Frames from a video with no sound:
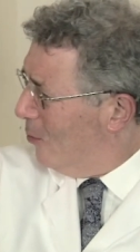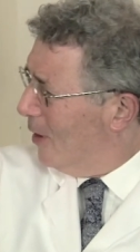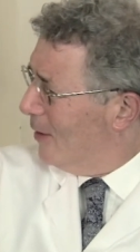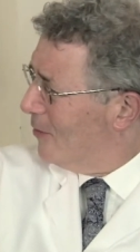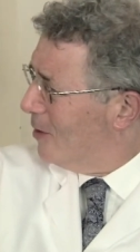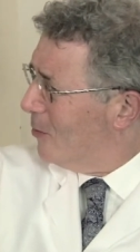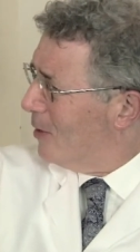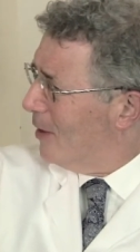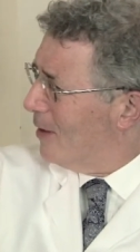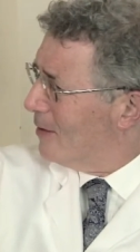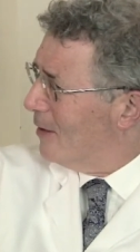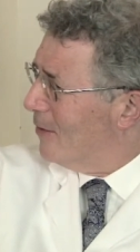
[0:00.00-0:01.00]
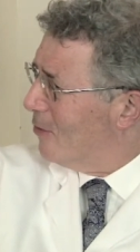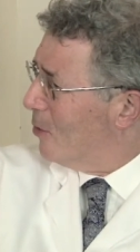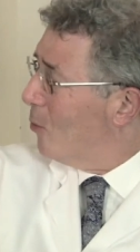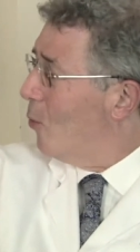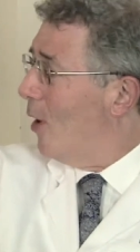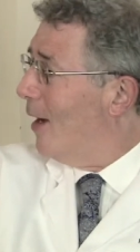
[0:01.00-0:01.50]
Why is there reluctance,
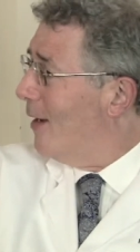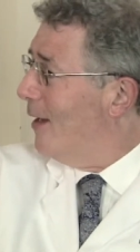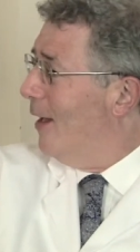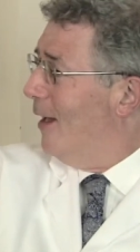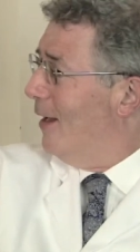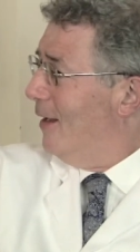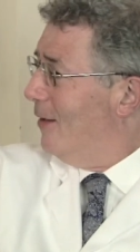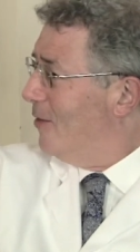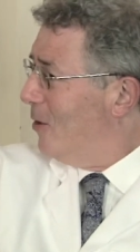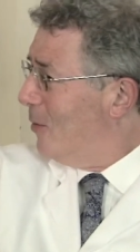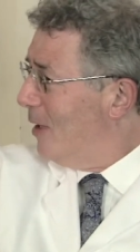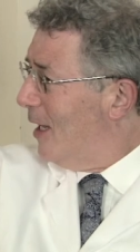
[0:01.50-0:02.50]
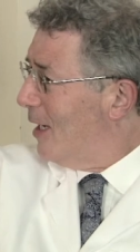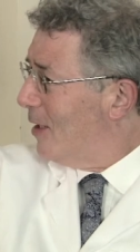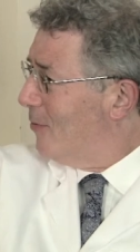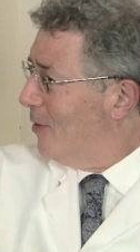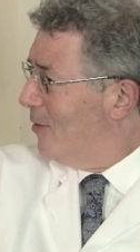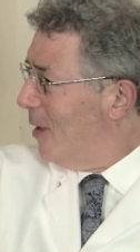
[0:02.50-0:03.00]
or why is there a
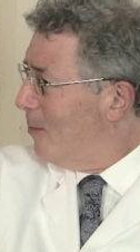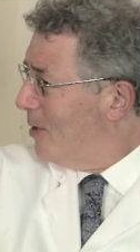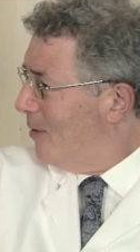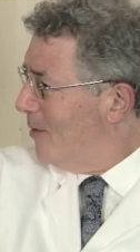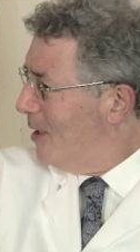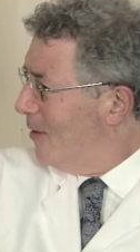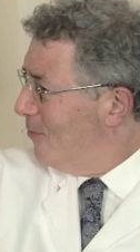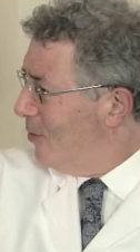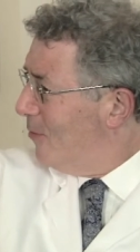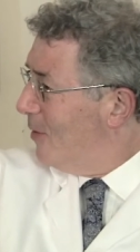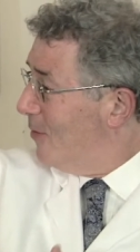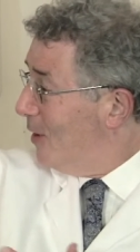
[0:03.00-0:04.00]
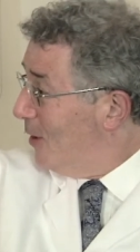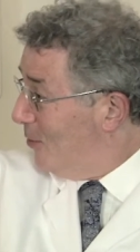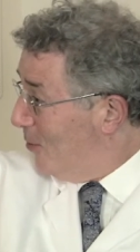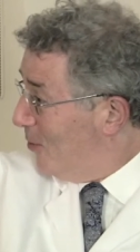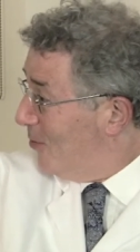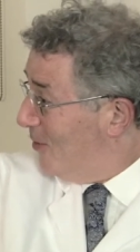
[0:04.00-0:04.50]
lack of receptivity for visiting
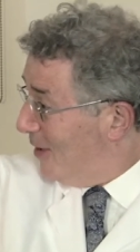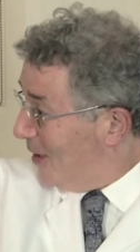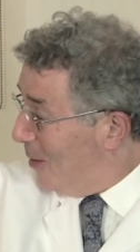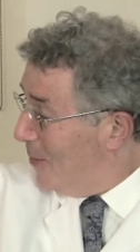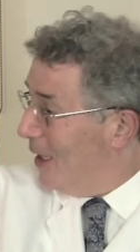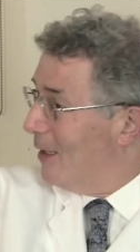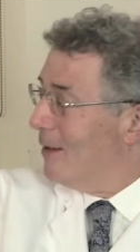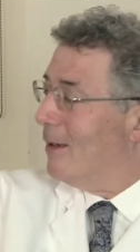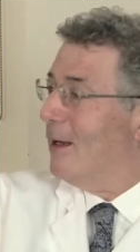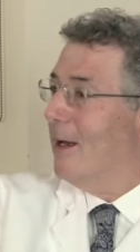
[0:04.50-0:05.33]
nurse to come in?